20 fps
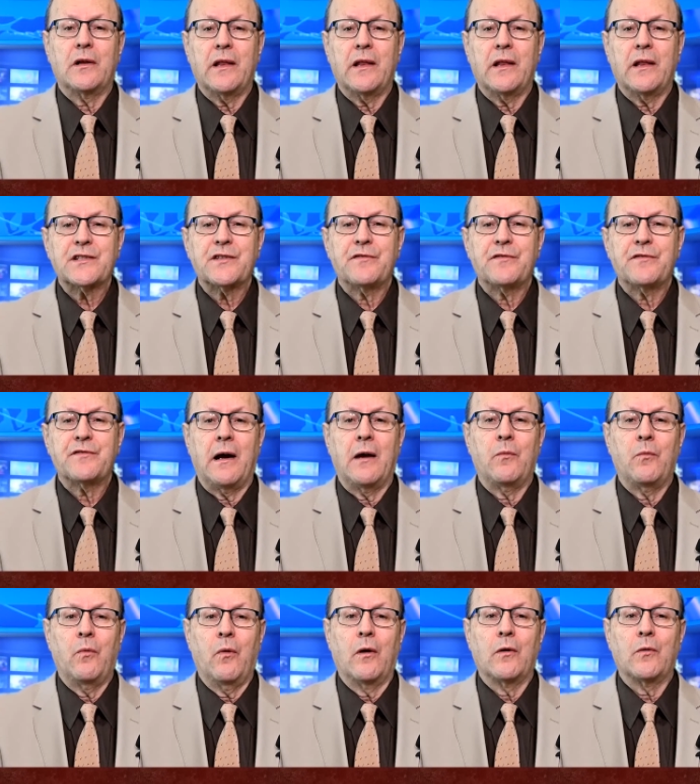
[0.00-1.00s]

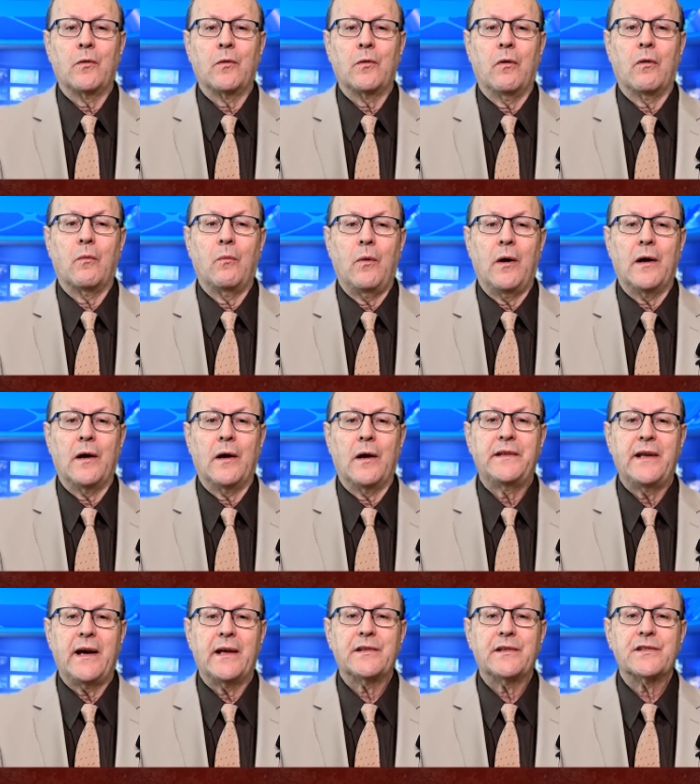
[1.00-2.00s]
classify World War
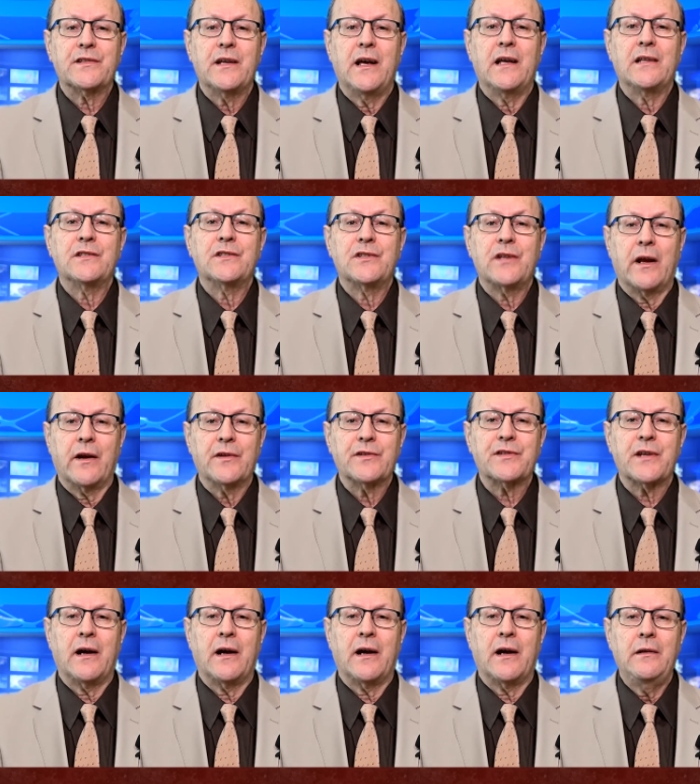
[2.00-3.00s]
One deaths as
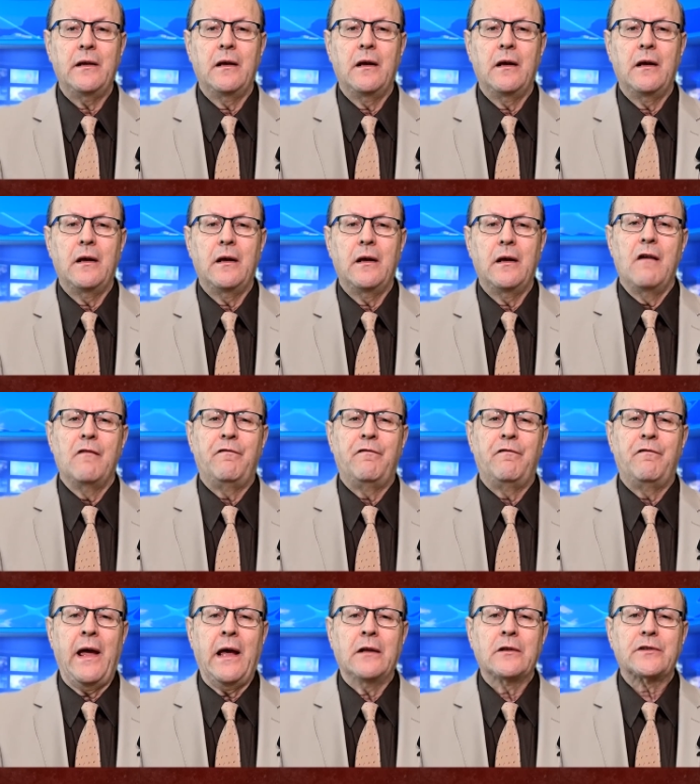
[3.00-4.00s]
genocide
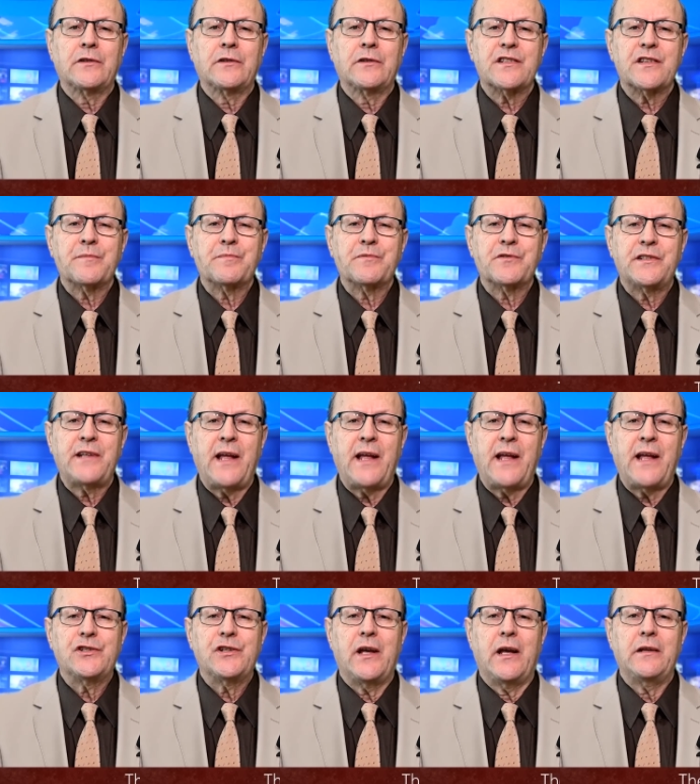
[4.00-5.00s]
fail to
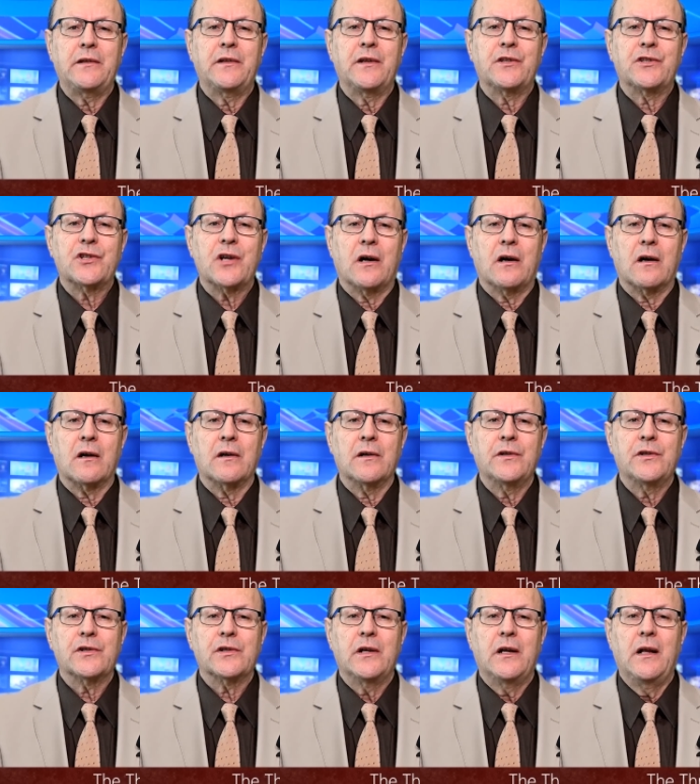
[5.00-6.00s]
substantiate the
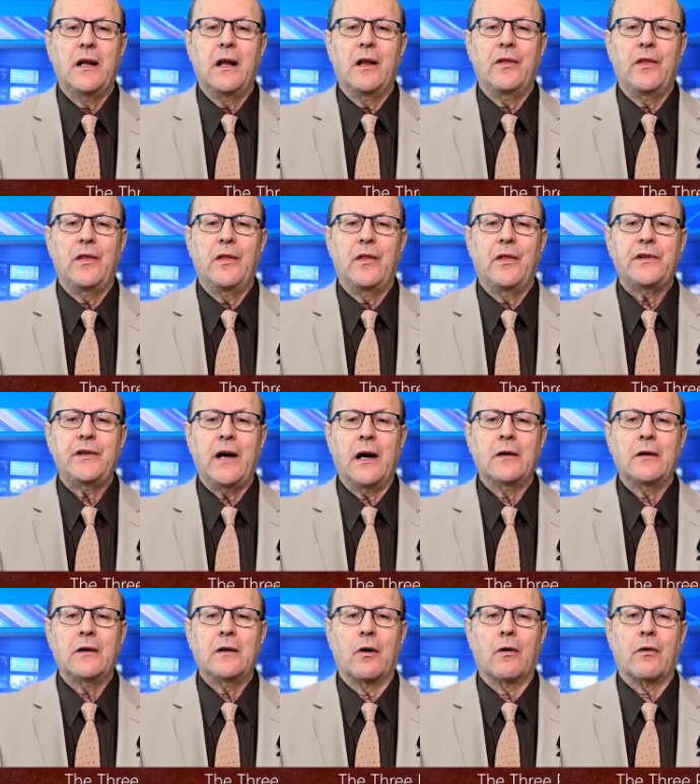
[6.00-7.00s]
charge that the
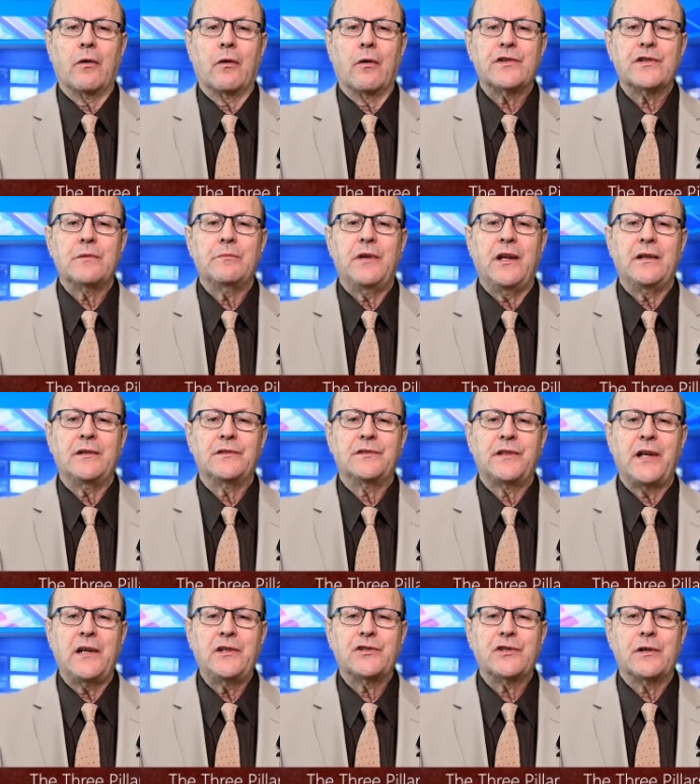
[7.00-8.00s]
Young Turk regime
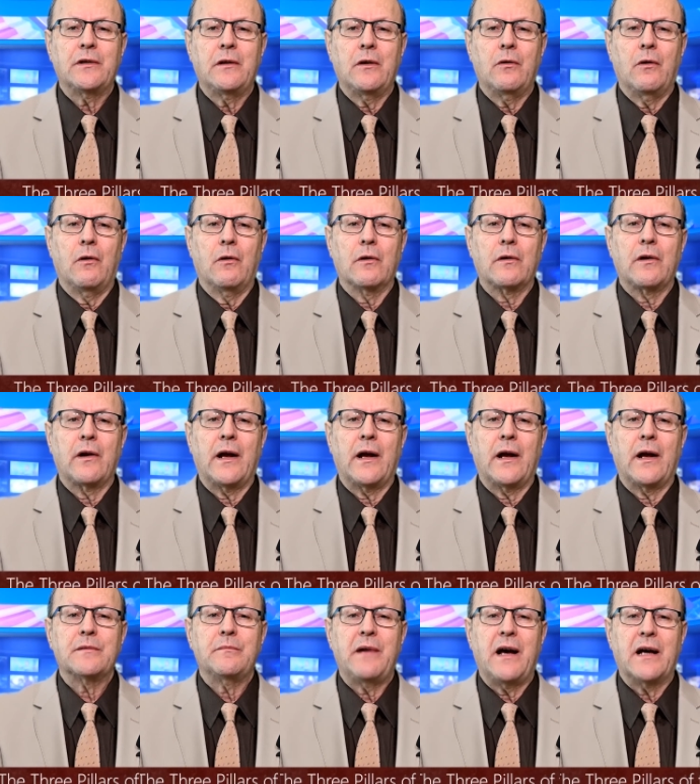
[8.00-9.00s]
intentionally
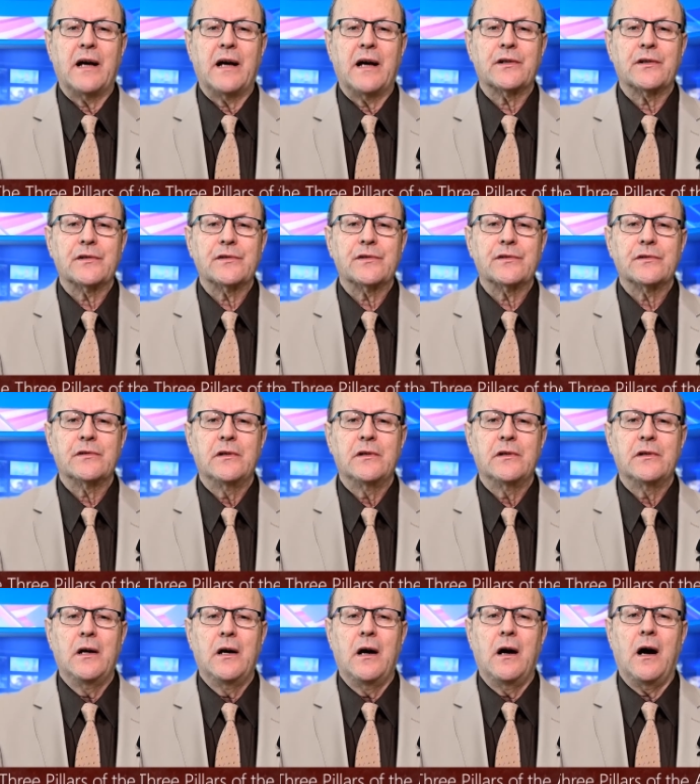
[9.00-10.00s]
organized the massacres.
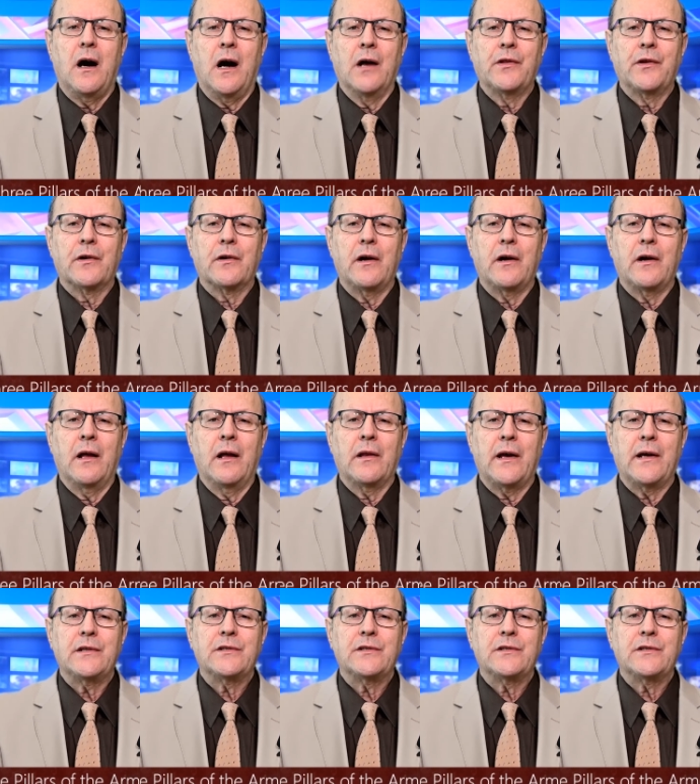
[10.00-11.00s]
Other
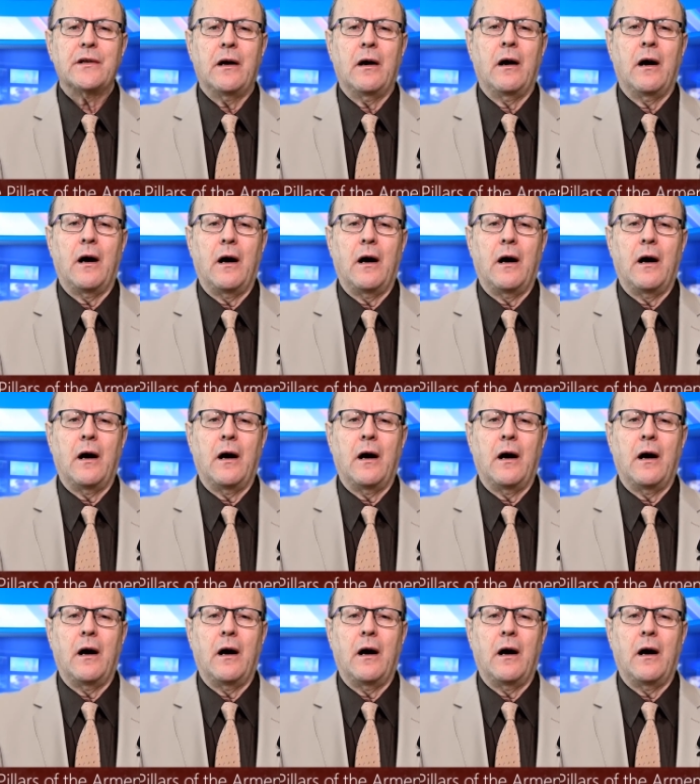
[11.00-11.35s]
alleged